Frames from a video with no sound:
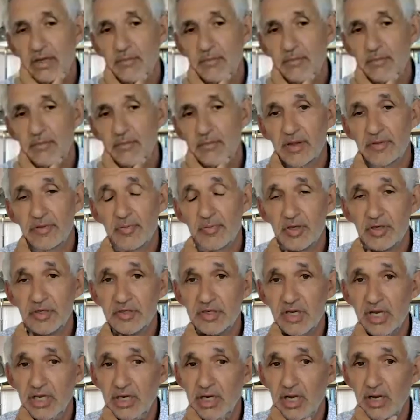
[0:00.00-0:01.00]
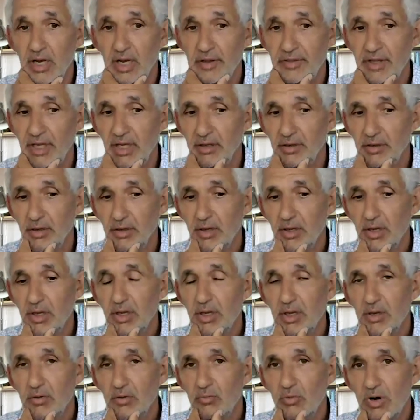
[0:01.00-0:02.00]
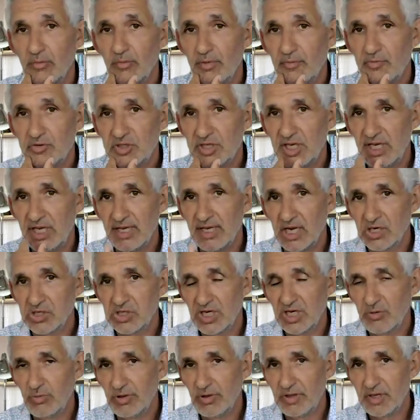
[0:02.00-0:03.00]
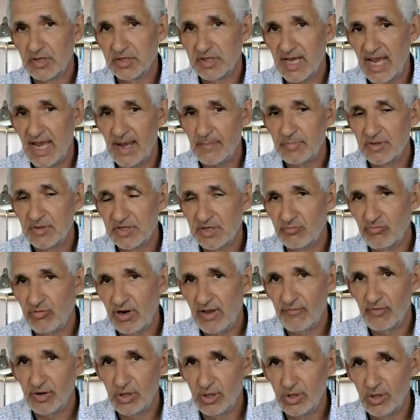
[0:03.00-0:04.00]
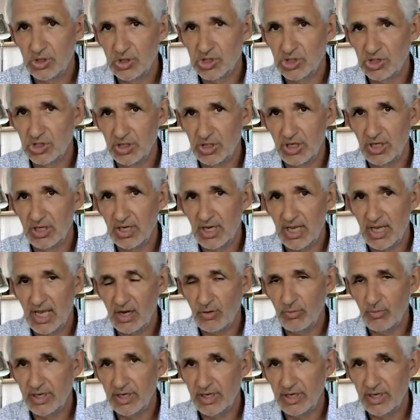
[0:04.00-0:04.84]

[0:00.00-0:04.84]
I suppose, I think what we've seen actually with this app is a revolution in how